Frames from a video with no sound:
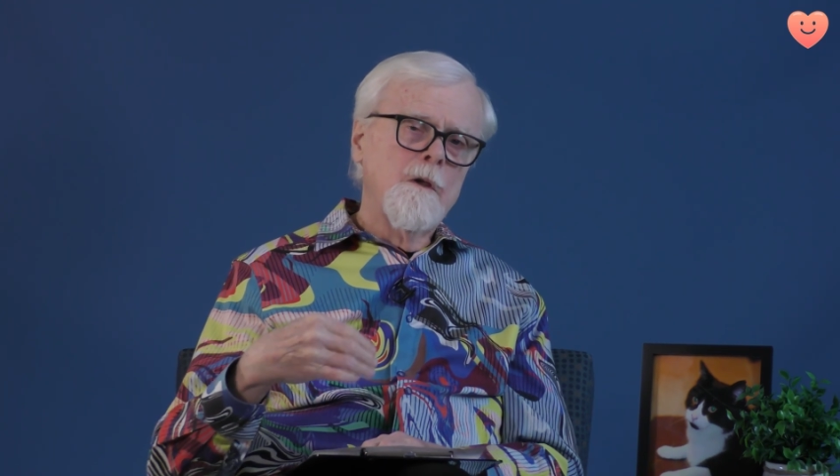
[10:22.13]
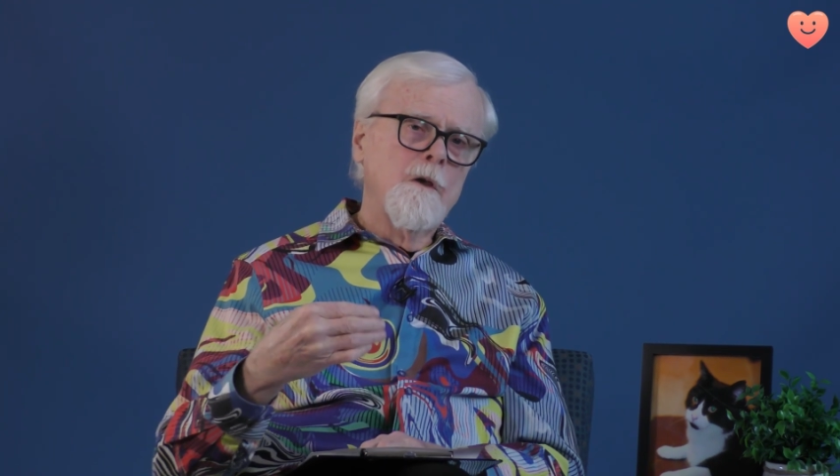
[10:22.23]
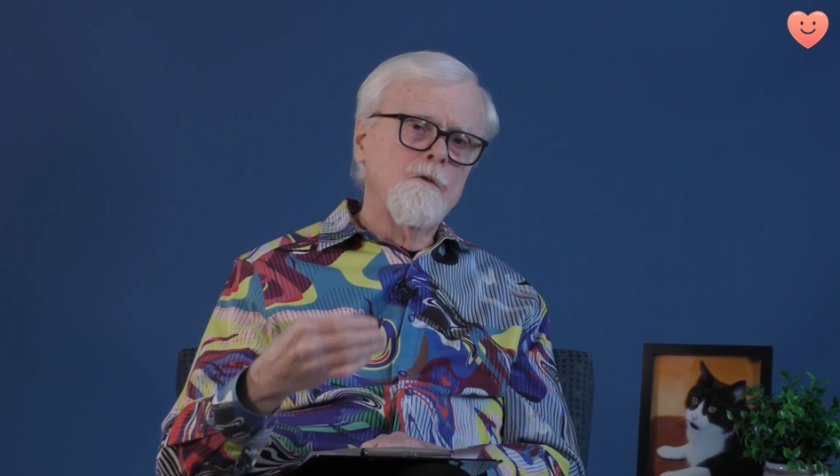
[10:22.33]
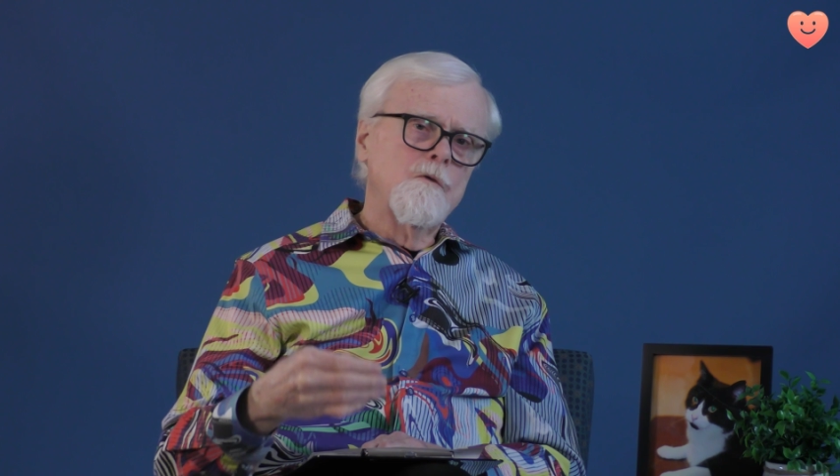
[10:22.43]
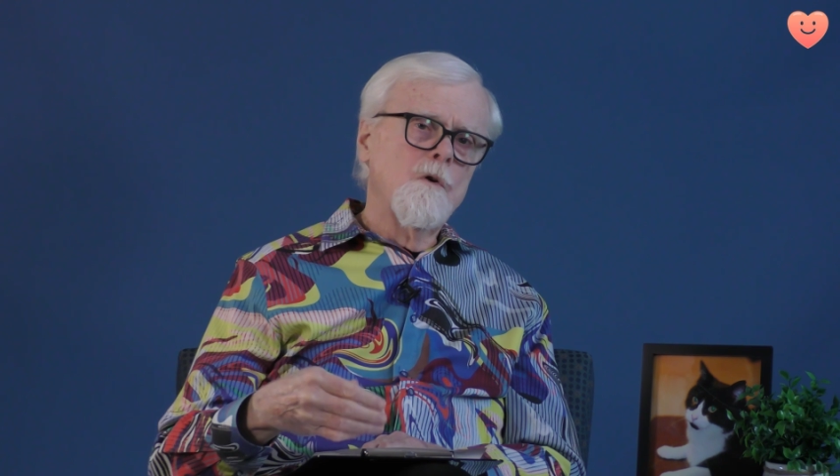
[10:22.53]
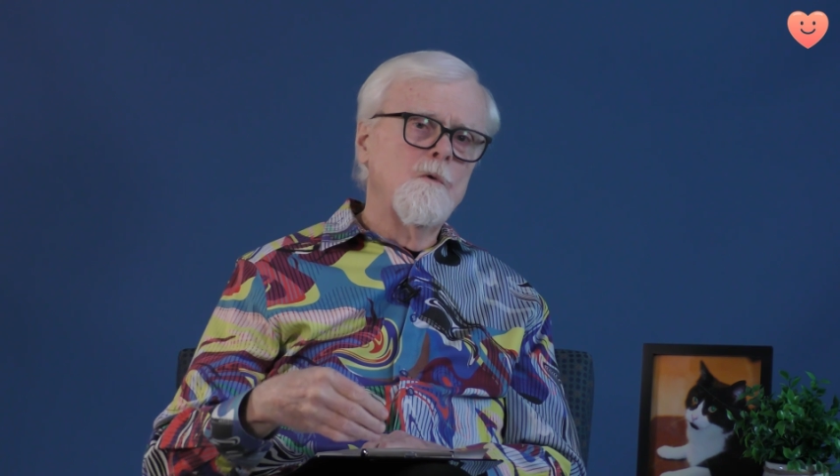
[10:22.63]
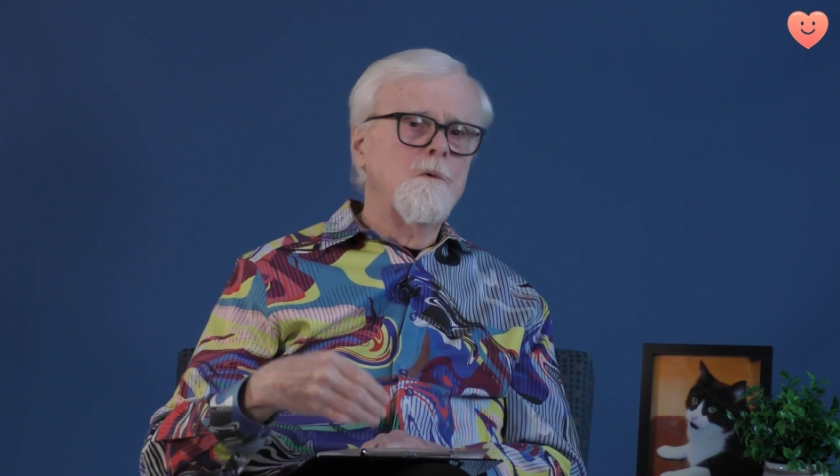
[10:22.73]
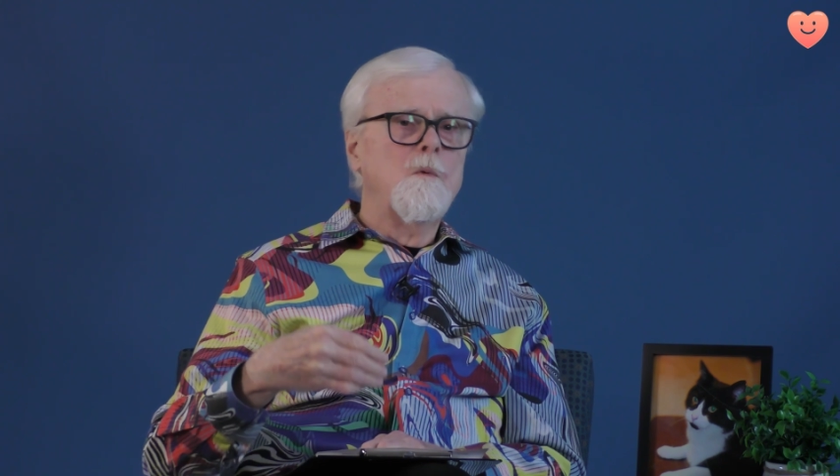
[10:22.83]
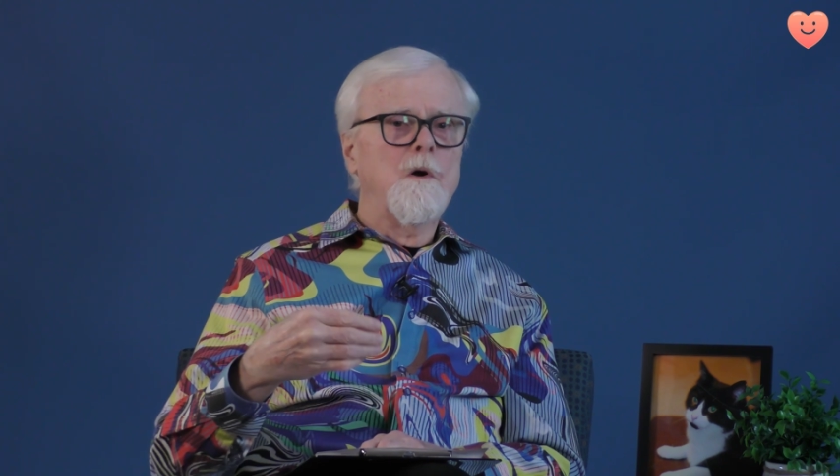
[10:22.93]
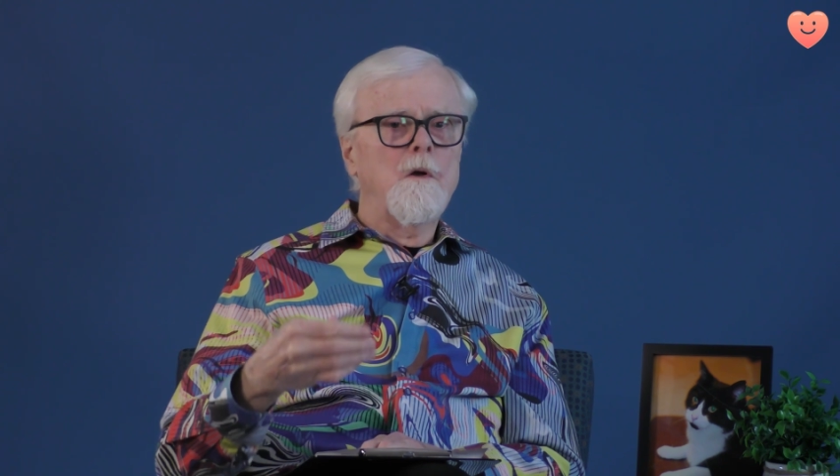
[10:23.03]
and showed
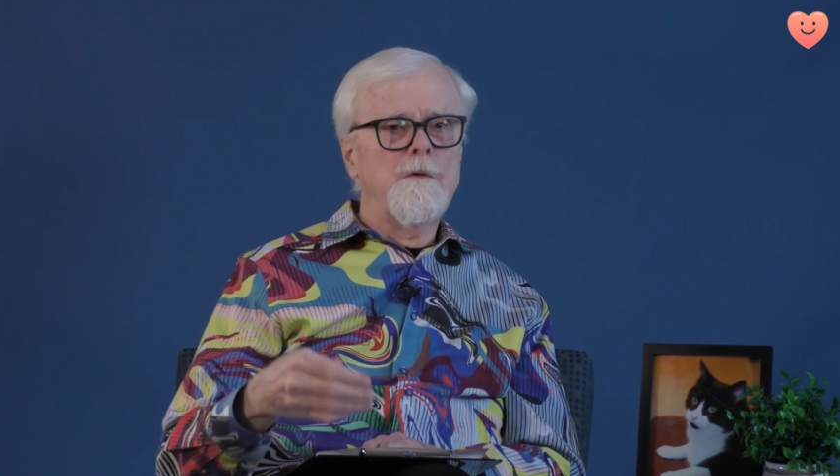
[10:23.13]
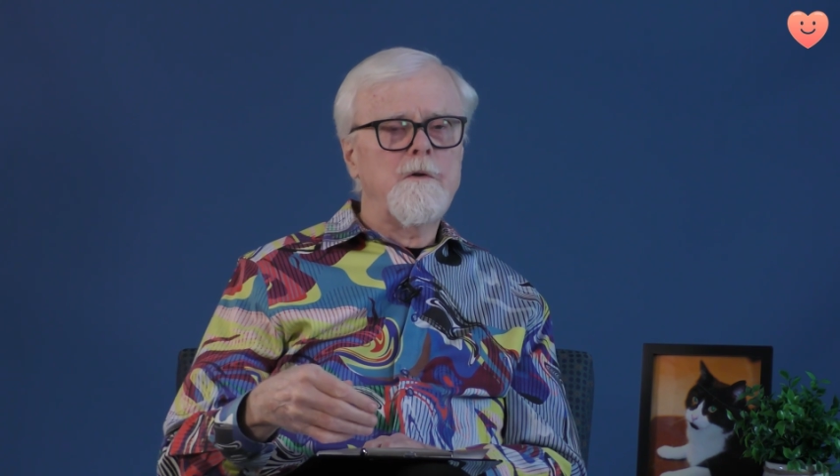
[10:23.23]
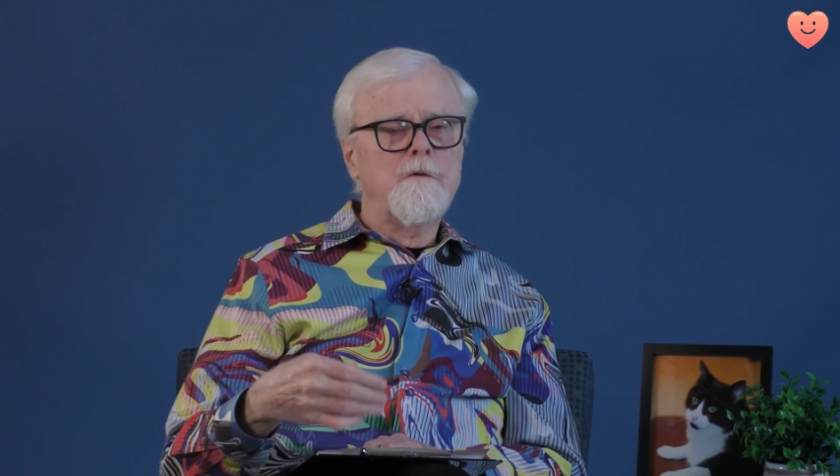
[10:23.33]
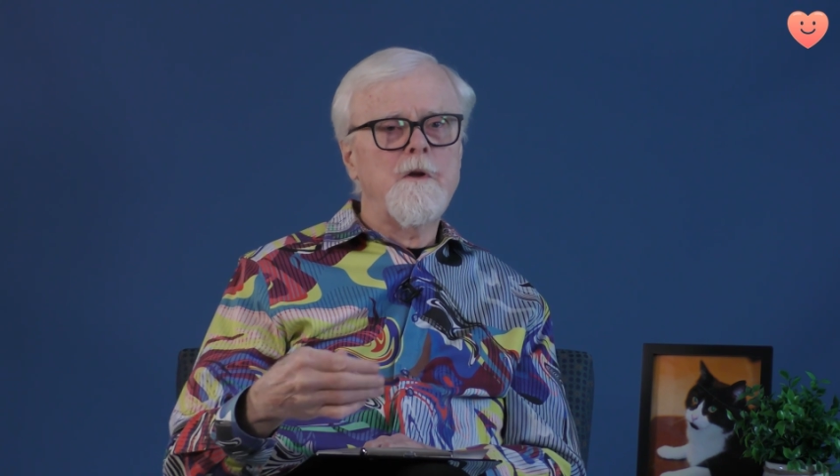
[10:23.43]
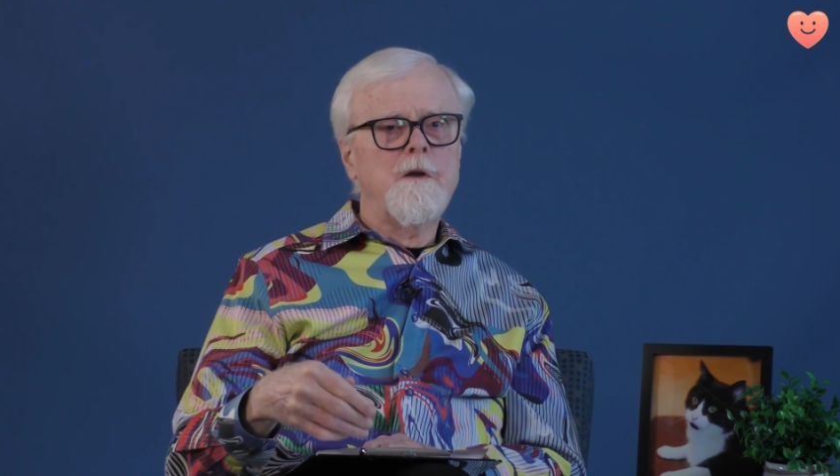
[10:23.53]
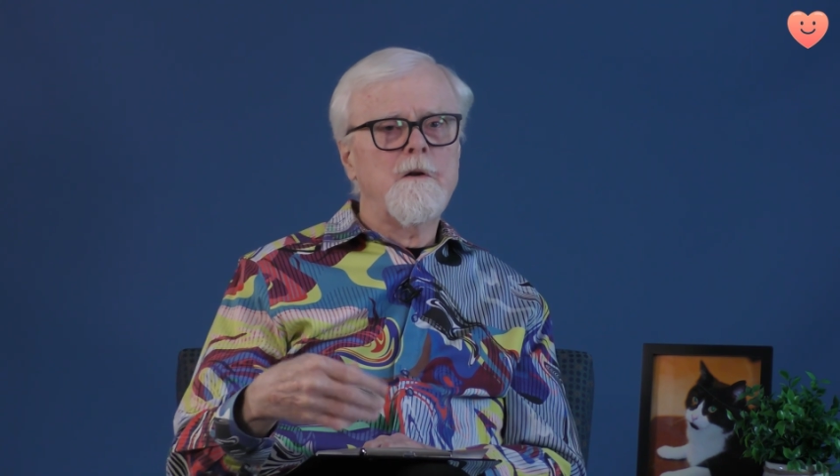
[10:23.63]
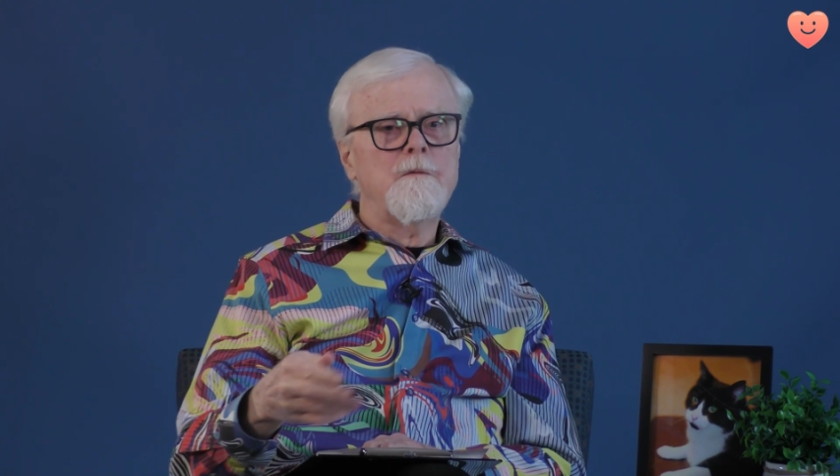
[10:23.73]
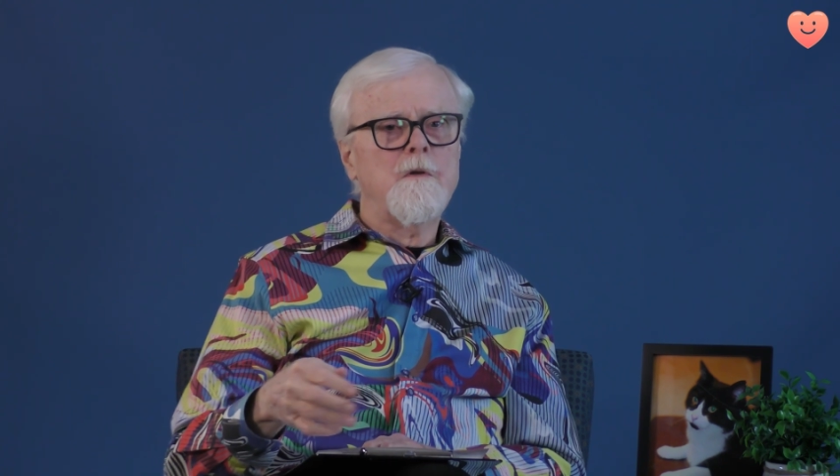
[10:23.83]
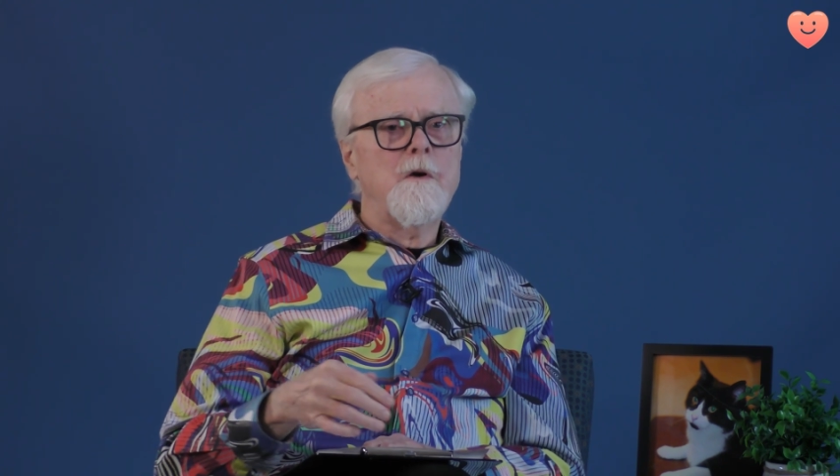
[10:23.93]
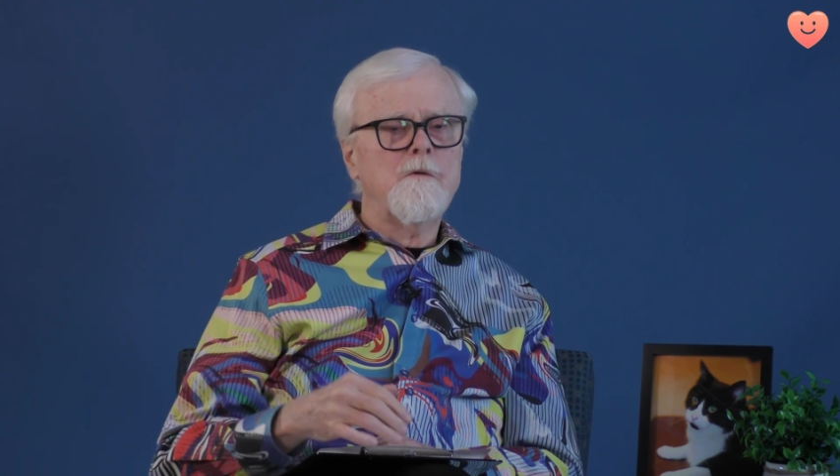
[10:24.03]
what all these negative
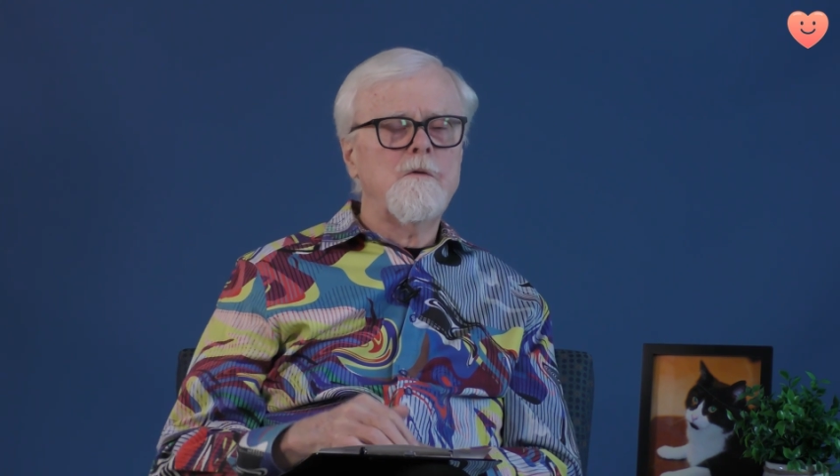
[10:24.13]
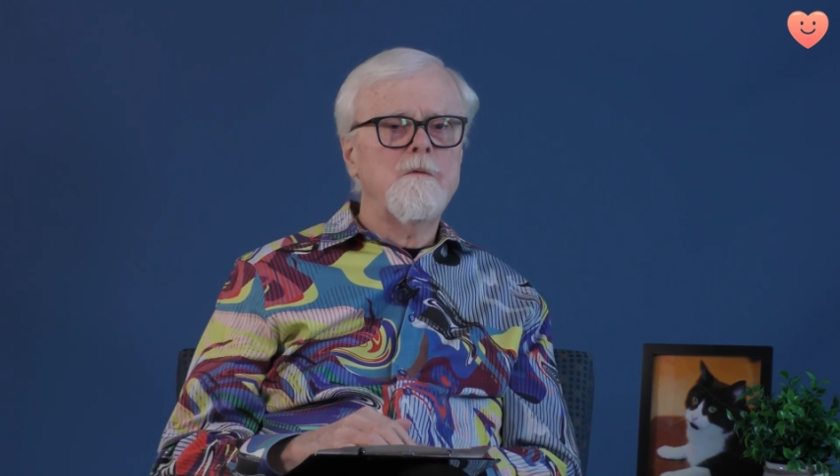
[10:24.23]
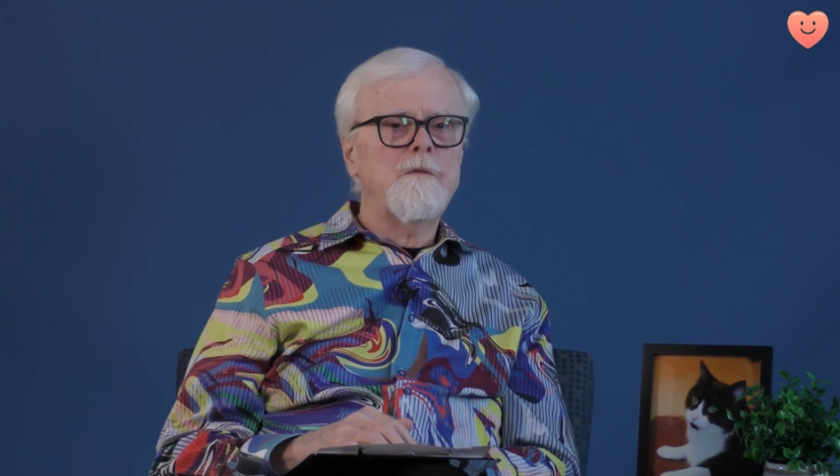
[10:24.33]
thoughts and